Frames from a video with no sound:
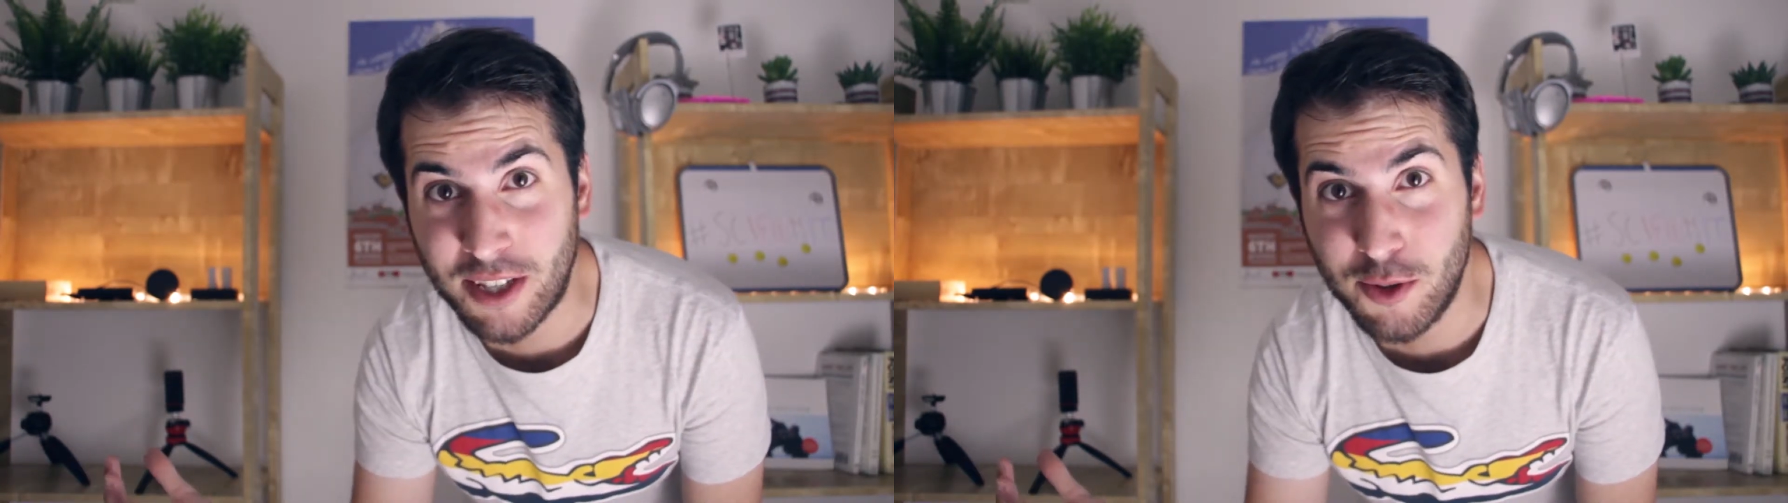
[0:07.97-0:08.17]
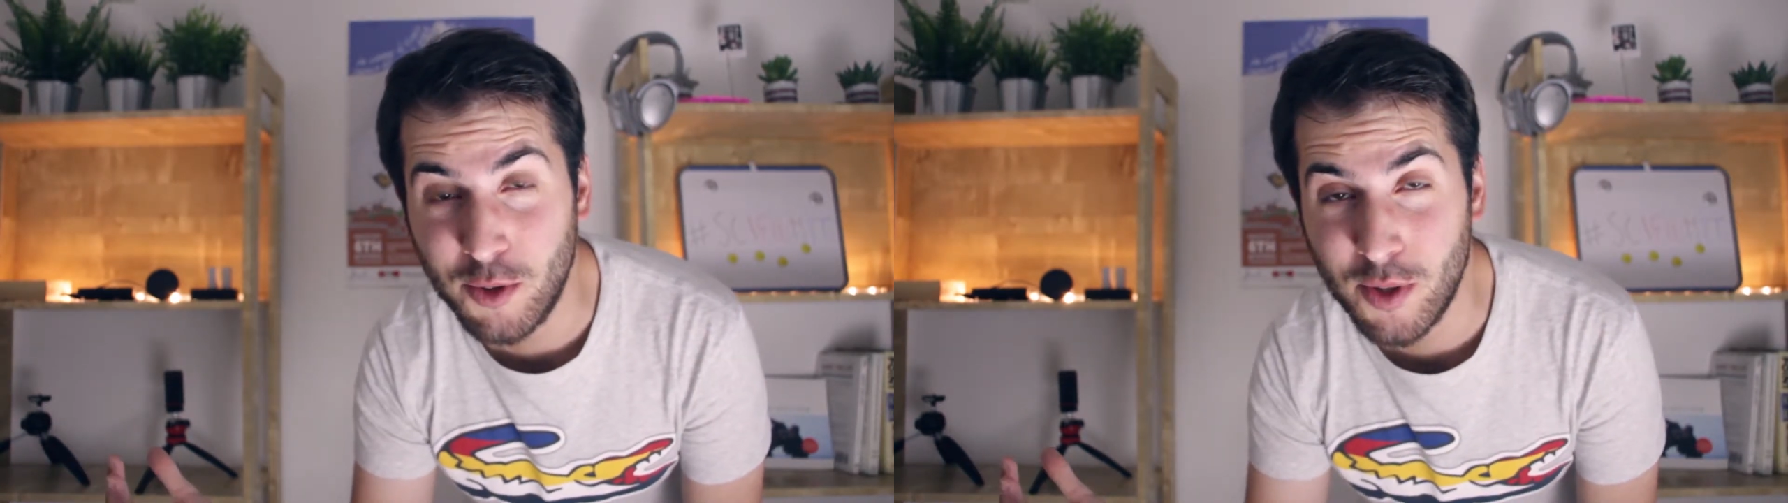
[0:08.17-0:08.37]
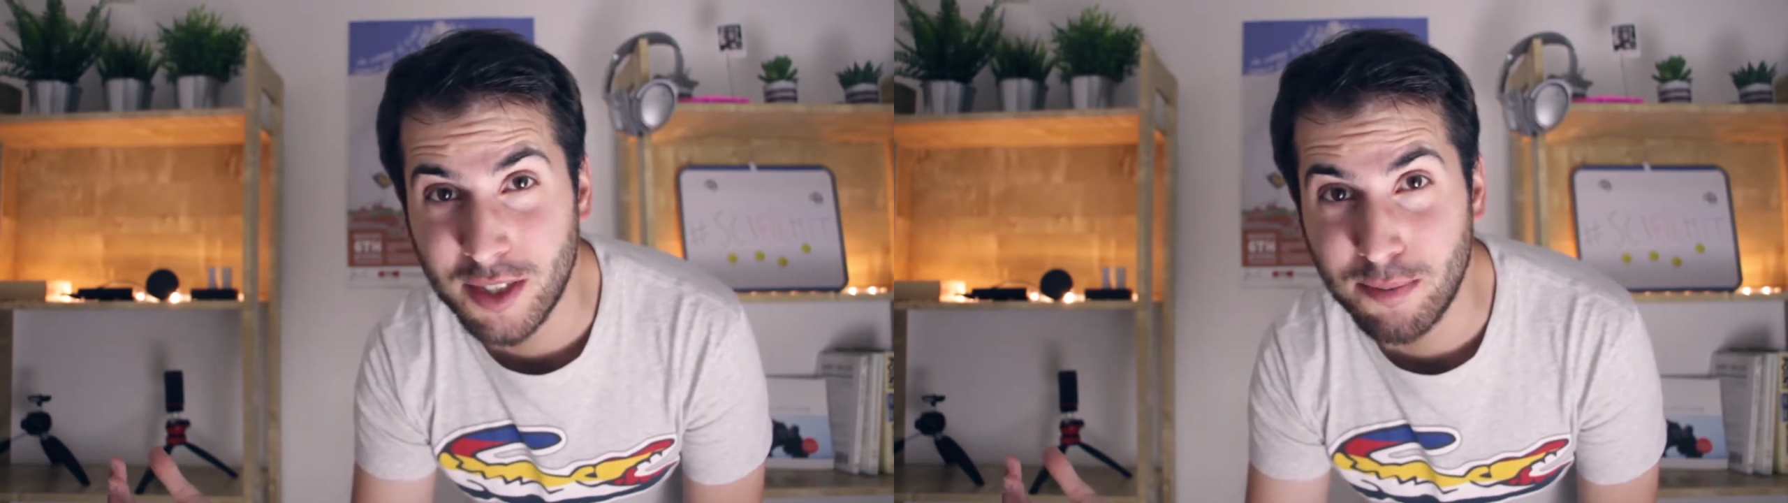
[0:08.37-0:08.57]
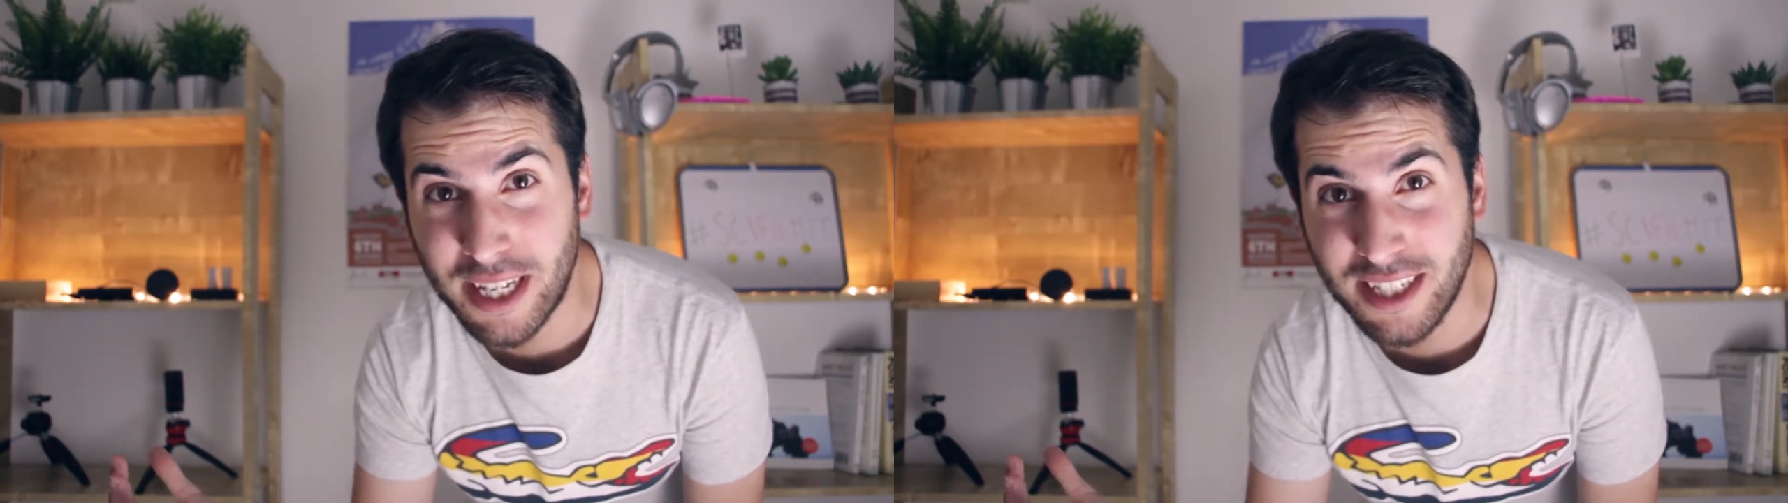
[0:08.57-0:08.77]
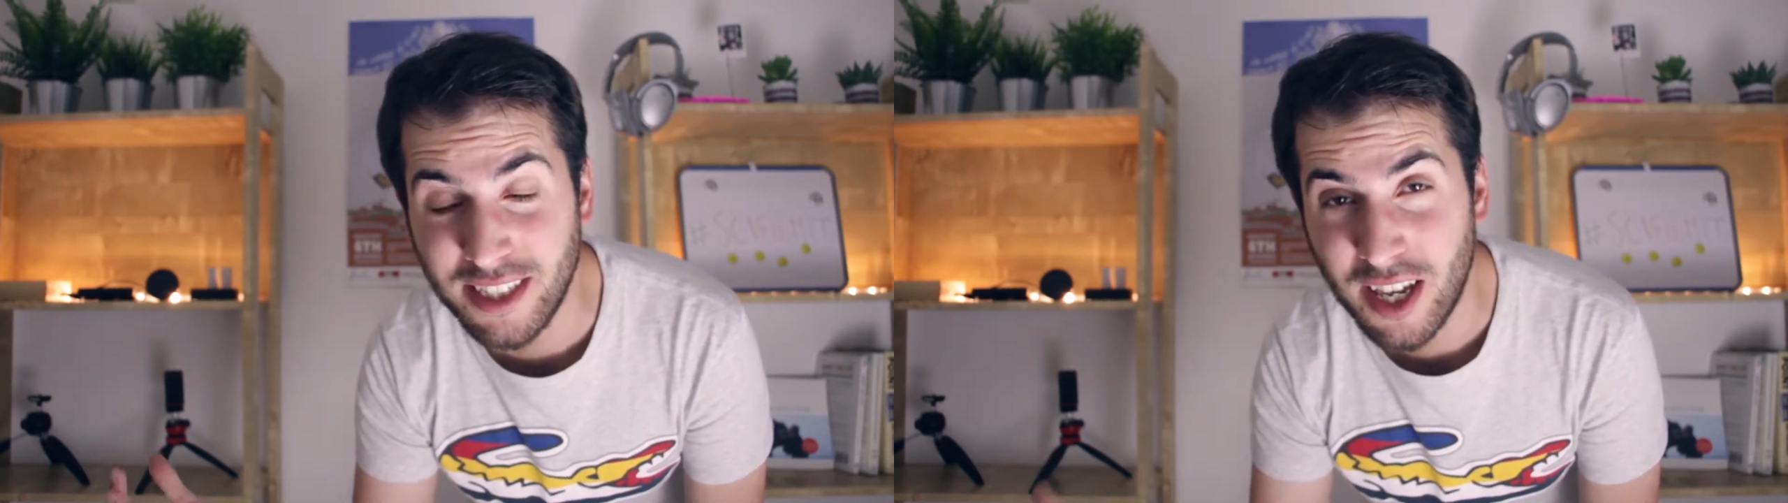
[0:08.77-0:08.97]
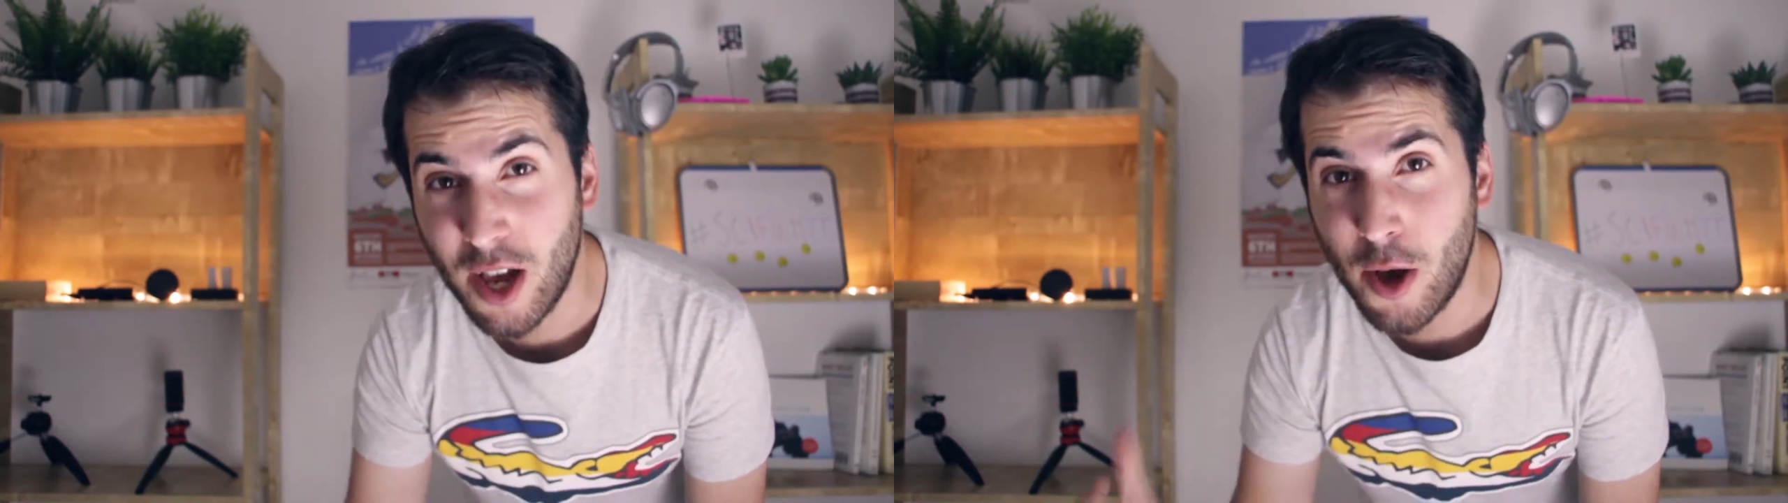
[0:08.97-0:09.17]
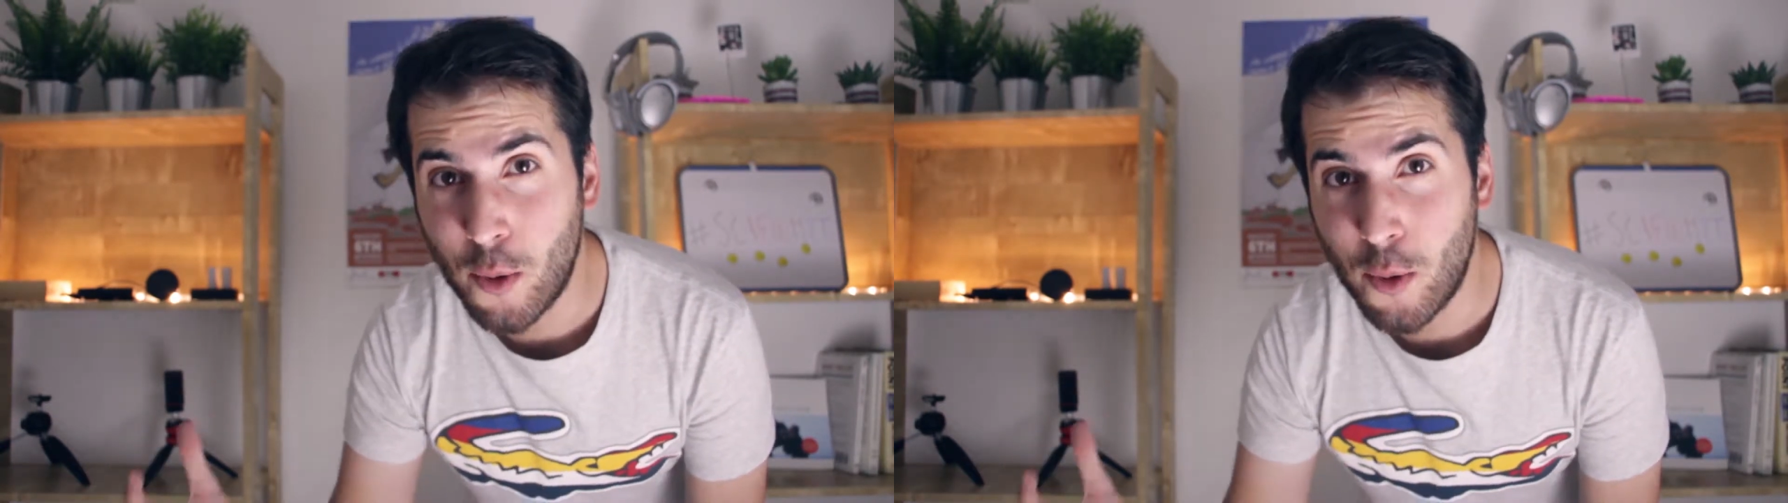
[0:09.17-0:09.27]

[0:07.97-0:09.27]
the usual space.